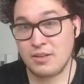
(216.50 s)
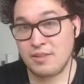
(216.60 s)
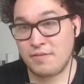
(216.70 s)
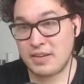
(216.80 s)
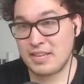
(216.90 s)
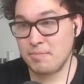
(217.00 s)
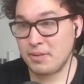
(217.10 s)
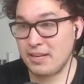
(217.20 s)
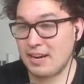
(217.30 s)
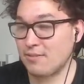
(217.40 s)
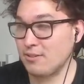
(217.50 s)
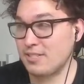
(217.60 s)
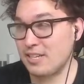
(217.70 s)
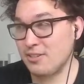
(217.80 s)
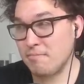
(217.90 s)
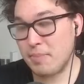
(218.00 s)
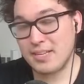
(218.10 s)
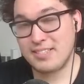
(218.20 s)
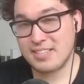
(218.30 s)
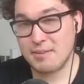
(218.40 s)
The fact that it played Everose and Sentry
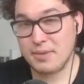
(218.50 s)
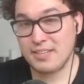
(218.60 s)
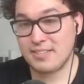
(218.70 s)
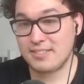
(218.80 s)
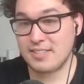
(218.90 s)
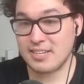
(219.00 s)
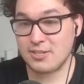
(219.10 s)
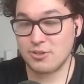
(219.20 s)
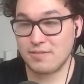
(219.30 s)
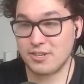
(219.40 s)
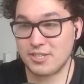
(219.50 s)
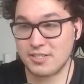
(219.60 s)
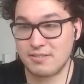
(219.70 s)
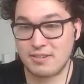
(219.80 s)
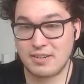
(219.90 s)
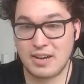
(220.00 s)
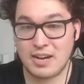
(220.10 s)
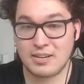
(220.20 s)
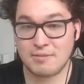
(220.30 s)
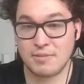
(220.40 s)
basically means it's the control version.
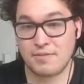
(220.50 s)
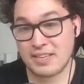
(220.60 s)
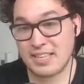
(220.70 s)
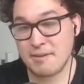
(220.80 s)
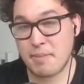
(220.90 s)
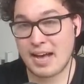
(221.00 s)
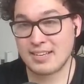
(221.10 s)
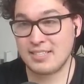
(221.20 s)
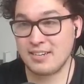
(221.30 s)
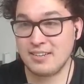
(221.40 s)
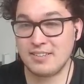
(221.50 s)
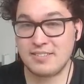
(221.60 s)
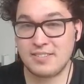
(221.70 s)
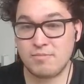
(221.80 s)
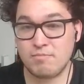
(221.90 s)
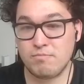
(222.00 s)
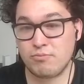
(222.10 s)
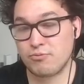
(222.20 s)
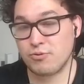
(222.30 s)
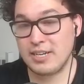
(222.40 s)
The fact that he passed there is
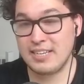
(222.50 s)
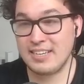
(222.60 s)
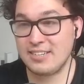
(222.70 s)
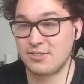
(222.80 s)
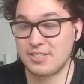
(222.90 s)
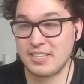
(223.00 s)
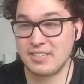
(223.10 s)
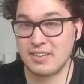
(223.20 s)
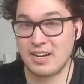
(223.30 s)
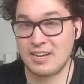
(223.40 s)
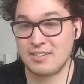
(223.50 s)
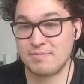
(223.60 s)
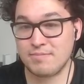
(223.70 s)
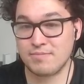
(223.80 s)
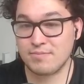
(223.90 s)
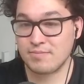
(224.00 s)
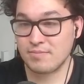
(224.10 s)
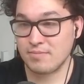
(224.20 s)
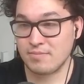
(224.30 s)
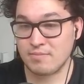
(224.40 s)
pretty interesting.
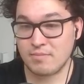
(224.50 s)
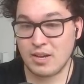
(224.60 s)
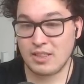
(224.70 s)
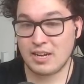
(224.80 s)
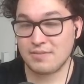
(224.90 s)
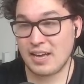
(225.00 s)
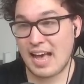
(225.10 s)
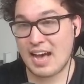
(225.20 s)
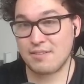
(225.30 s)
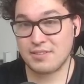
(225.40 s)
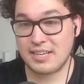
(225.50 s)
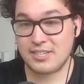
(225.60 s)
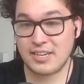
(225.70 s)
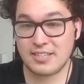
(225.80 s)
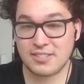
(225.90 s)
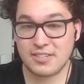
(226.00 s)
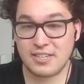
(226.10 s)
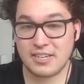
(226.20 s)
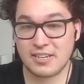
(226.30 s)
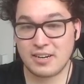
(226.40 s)
A lot of like avalanche hands are good
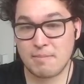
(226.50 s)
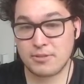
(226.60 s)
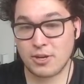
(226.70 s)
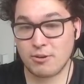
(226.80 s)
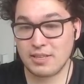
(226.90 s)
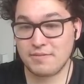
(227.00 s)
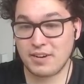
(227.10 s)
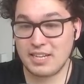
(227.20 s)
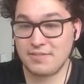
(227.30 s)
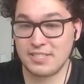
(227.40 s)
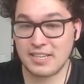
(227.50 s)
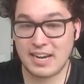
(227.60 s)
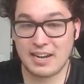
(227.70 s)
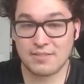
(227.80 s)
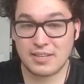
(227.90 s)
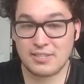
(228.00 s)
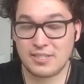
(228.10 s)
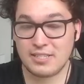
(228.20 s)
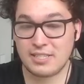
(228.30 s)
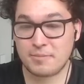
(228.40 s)
here. I'm totally fine if he's gonna avalanche
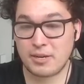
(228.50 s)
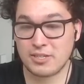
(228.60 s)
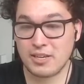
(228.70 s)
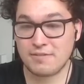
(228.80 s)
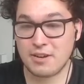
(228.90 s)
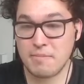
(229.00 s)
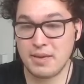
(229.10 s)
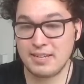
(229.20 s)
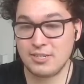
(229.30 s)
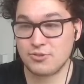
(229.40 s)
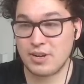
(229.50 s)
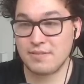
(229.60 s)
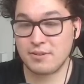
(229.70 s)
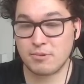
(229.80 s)
this, especially if I'm in Draven.